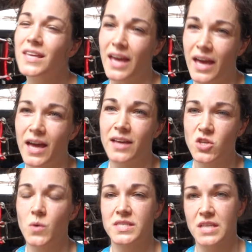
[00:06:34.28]
Yeah.
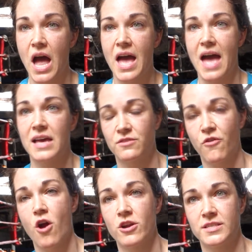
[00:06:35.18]
So it's not as
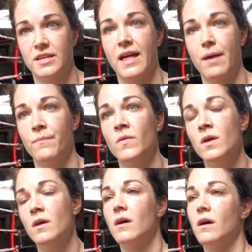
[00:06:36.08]
foreign to them,
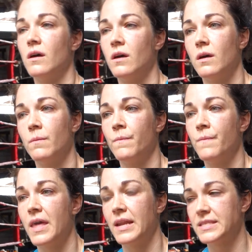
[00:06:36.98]

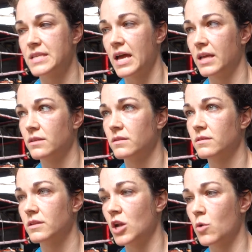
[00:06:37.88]
and it's not,
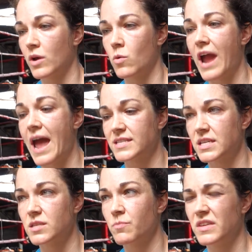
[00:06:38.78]
you know, we're
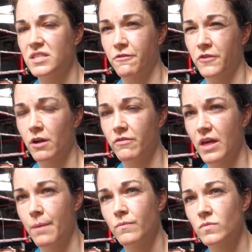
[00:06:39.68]
asking something different of
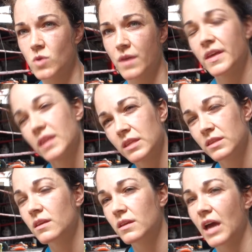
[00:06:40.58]
them. So I think
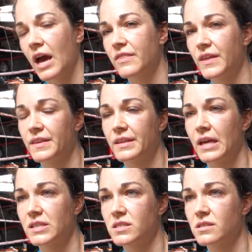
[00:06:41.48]

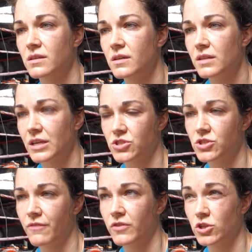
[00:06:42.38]
that's
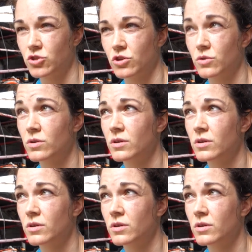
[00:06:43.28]
definitely true.